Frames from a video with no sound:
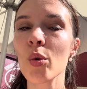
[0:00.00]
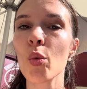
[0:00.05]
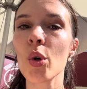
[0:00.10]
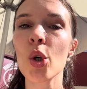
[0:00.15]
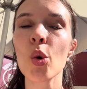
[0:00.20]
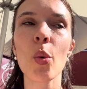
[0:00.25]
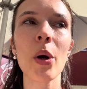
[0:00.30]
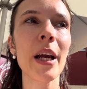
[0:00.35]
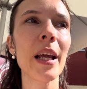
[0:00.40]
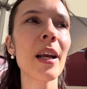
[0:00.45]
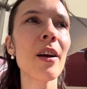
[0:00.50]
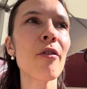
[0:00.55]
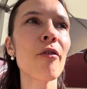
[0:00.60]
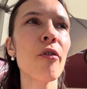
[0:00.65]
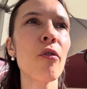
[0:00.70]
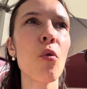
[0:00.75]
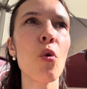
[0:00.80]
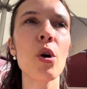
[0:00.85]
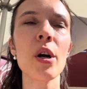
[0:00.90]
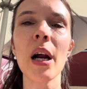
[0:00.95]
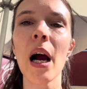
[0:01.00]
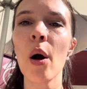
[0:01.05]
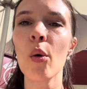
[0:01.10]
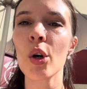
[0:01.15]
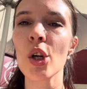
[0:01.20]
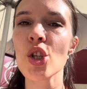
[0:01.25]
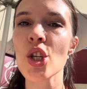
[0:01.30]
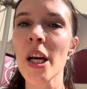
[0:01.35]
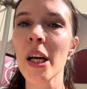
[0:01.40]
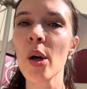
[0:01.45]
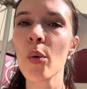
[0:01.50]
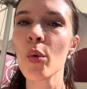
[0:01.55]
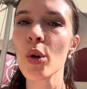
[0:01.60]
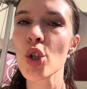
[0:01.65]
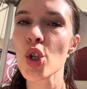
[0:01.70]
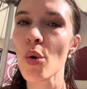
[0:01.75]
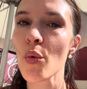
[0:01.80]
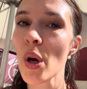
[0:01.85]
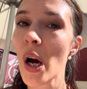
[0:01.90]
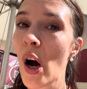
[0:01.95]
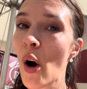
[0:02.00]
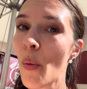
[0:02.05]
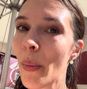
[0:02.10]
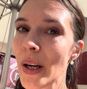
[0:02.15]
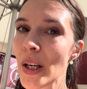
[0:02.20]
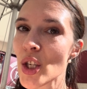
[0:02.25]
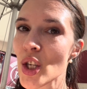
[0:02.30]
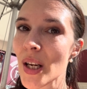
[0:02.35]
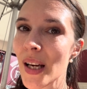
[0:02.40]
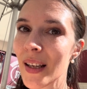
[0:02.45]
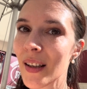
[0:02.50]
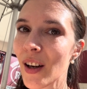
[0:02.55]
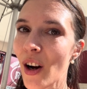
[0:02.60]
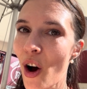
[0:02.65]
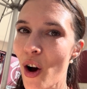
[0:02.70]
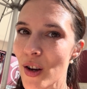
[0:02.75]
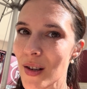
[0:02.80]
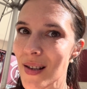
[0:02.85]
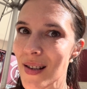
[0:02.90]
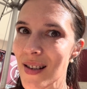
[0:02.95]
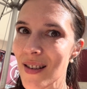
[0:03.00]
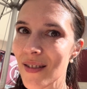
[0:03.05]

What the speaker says: We're waiting for our check and we'll show you how much it cost.